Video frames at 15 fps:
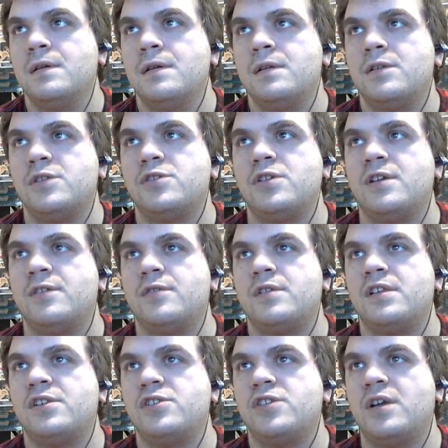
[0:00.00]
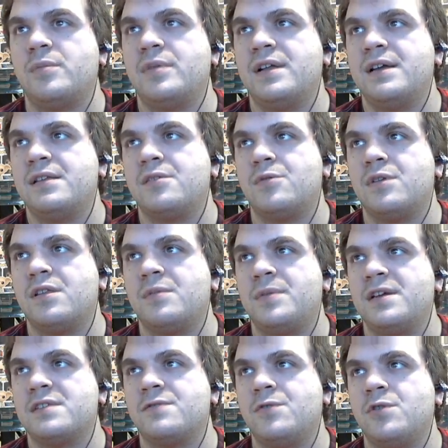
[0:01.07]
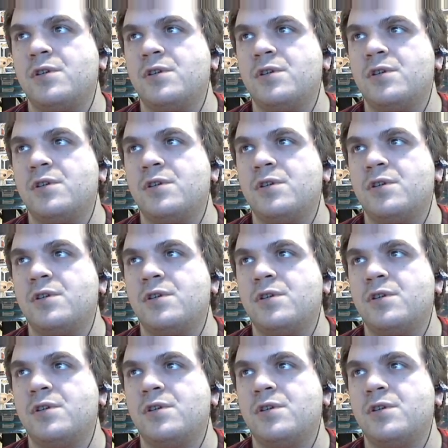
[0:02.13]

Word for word: Did you never? Did you not play it? The one on the PS4? I